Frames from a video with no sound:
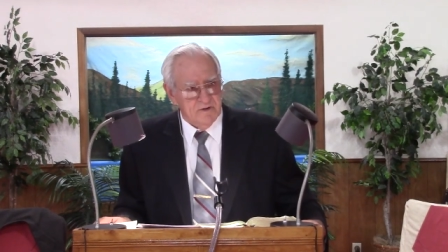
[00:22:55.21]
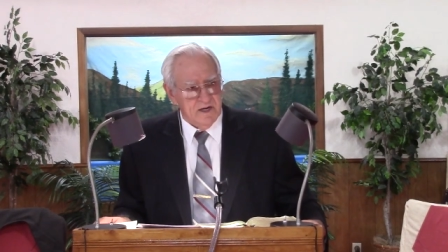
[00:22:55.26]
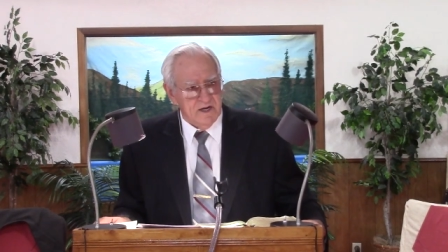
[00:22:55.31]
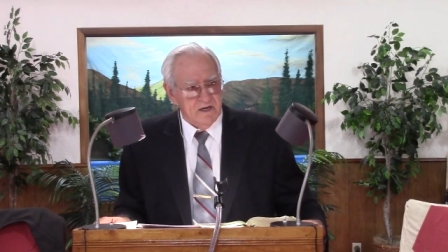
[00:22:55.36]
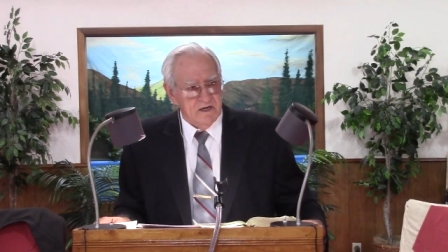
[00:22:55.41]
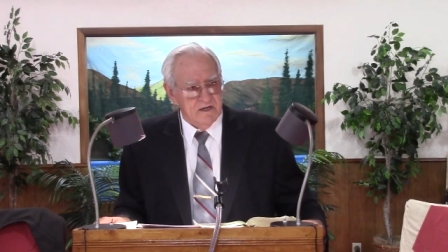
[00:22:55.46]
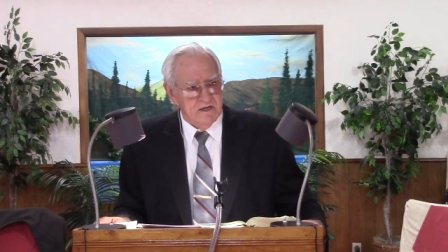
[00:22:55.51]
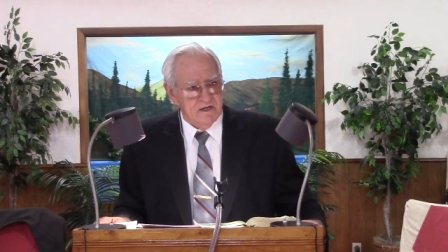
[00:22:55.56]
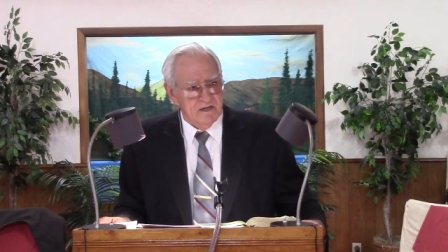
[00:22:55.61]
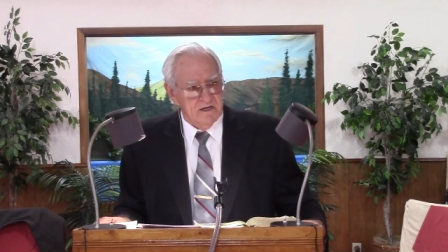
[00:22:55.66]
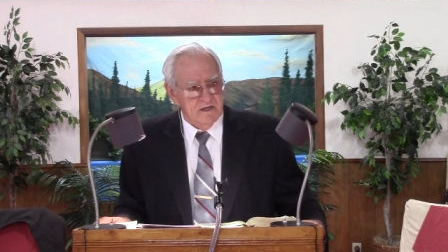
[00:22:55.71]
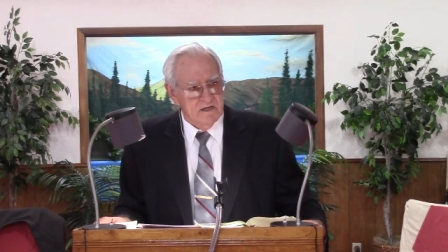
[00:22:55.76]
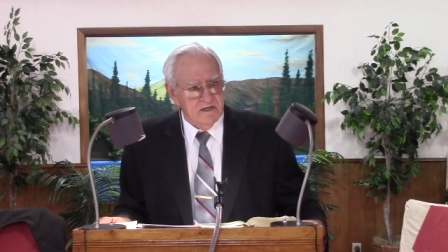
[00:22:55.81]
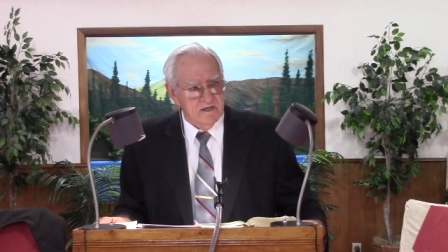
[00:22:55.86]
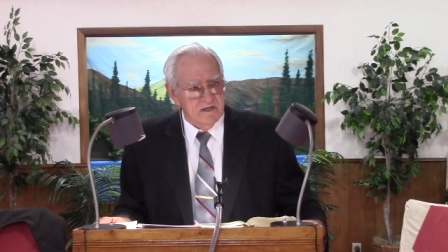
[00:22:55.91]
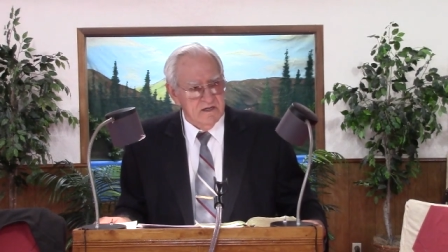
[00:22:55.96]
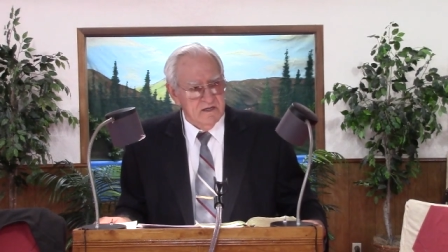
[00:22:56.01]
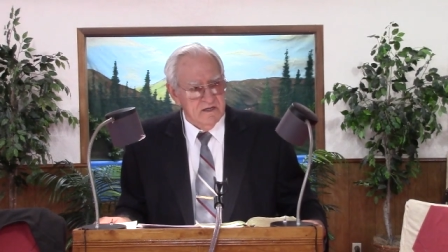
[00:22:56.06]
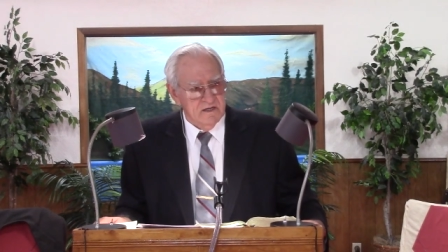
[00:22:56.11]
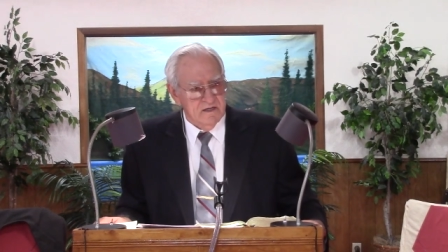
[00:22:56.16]
in.
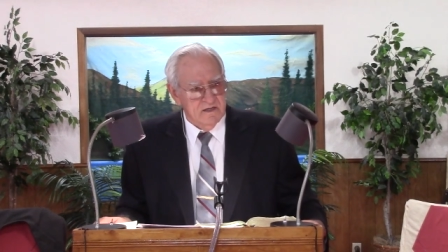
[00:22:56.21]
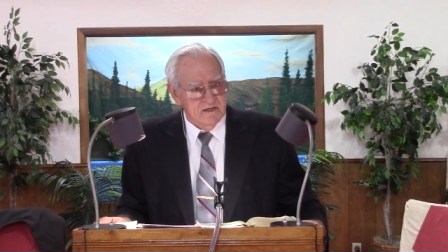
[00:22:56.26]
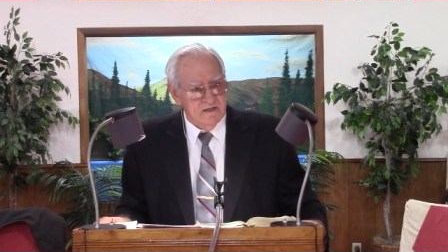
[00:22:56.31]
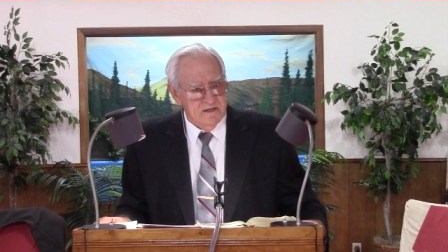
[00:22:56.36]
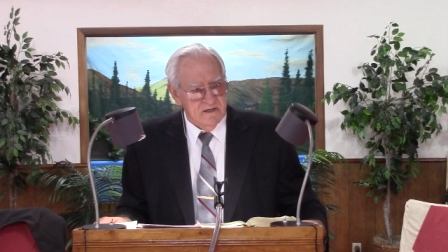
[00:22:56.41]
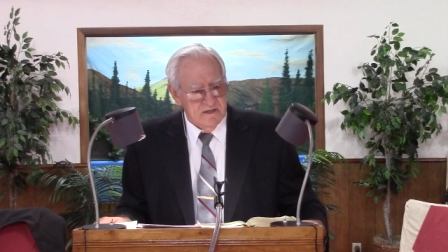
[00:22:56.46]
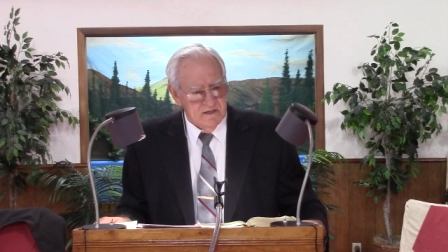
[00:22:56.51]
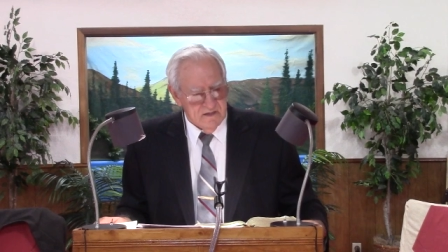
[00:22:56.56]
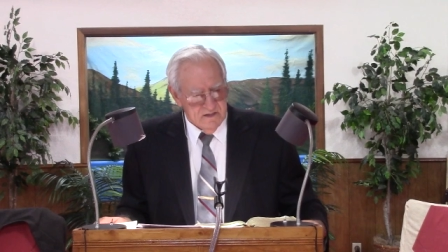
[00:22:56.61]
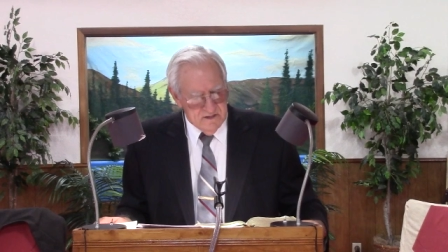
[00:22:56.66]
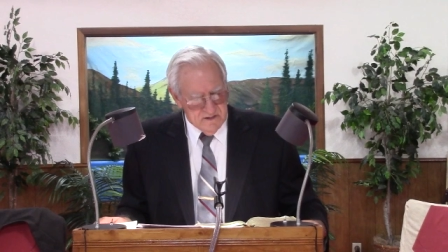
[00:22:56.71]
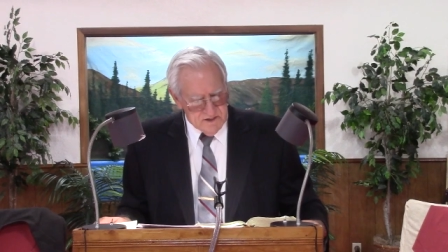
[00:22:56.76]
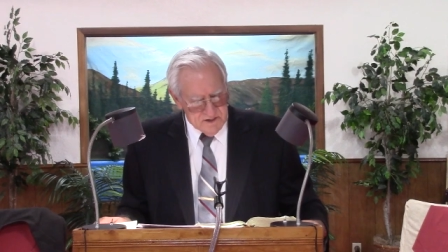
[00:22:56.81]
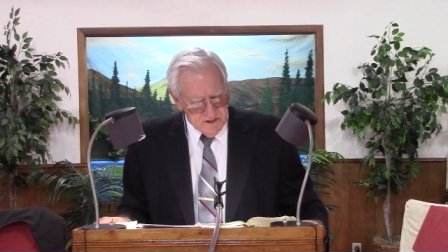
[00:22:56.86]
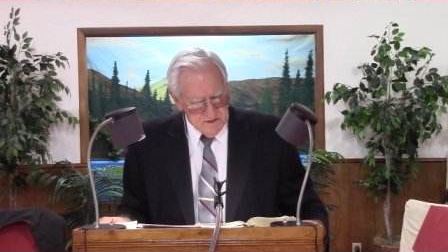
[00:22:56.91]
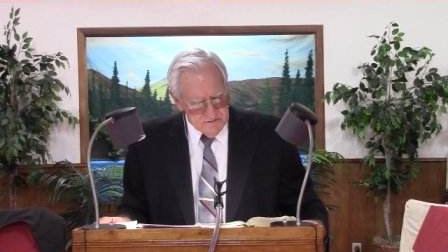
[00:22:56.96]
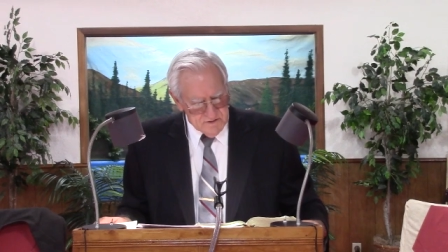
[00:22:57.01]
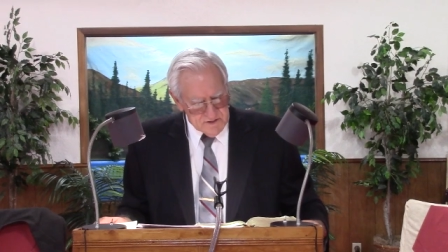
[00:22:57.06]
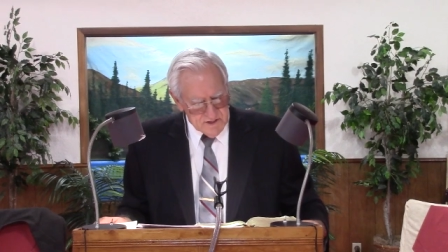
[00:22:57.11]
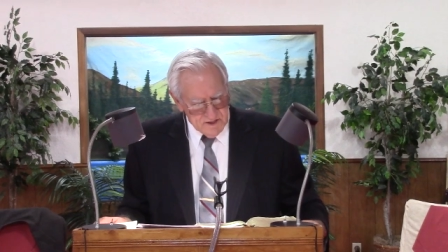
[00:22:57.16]

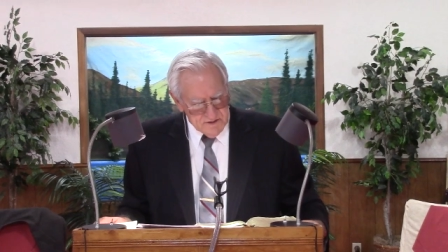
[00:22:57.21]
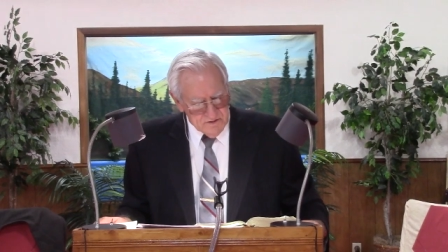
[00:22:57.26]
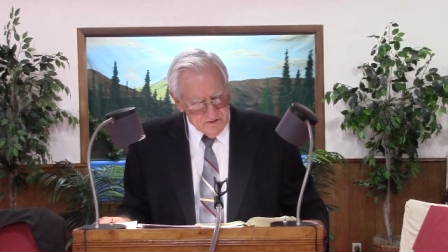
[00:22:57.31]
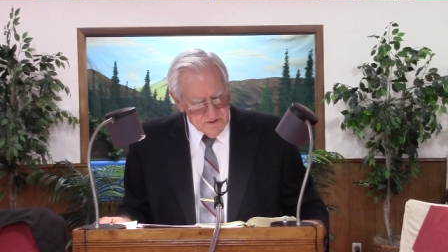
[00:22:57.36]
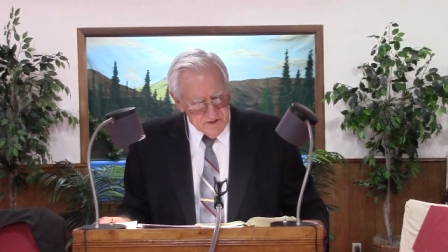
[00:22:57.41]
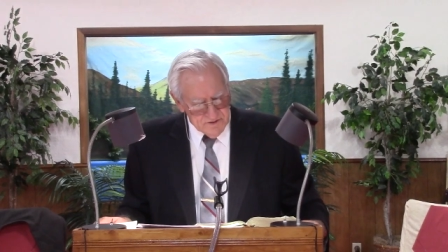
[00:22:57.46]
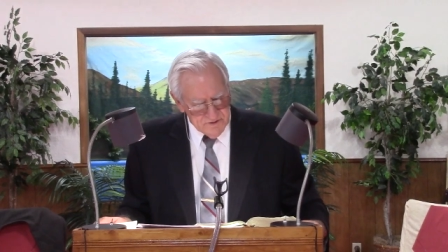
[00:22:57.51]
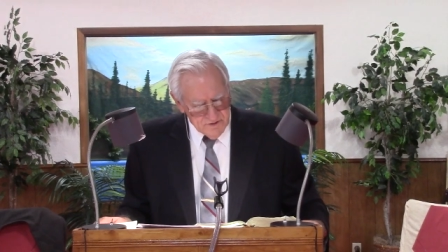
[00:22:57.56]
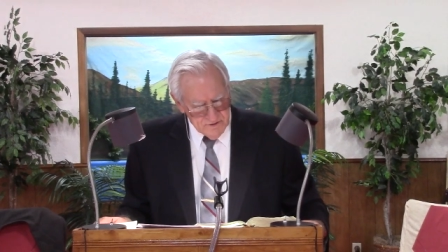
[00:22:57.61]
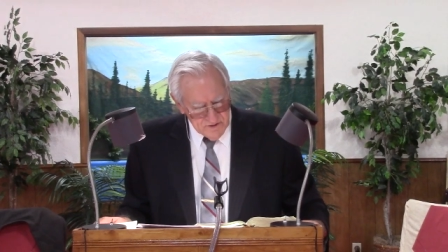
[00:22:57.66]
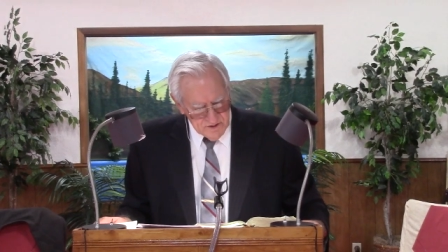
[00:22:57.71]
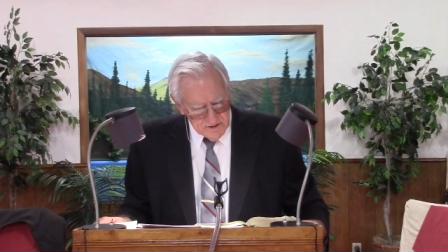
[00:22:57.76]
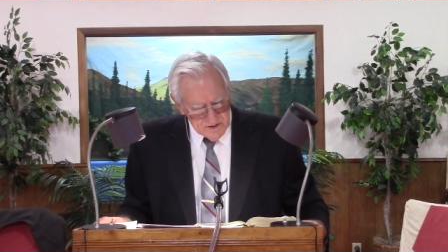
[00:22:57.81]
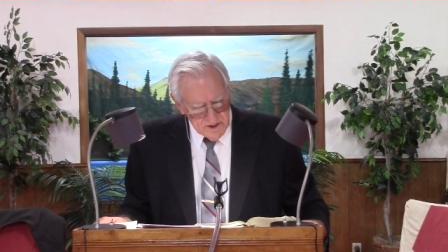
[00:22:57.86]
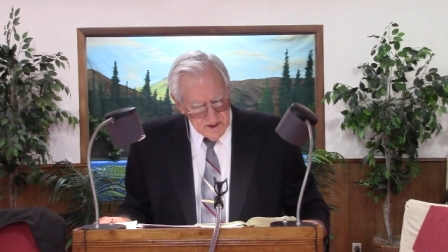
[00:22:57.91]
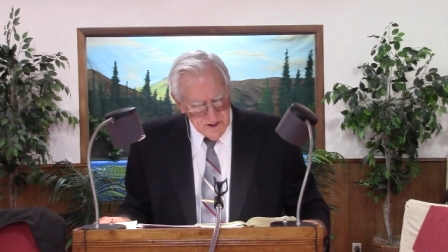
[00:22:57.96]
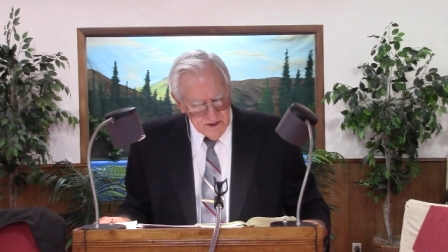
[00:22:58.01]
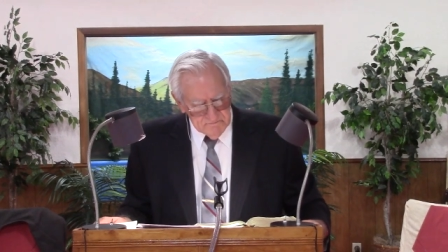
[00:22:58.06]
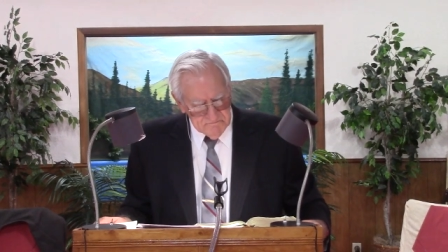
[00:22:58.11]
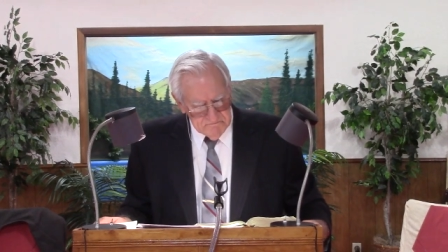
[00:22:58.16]
She was under
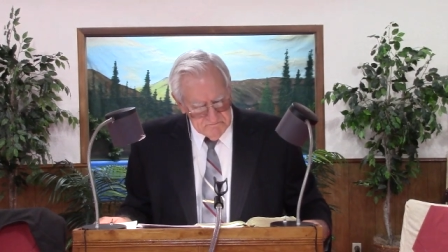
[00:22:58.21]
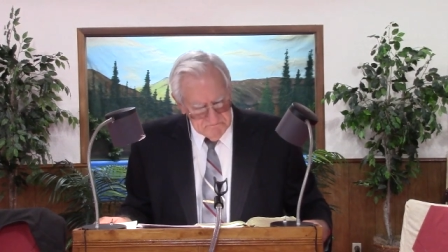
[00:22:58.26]
authority.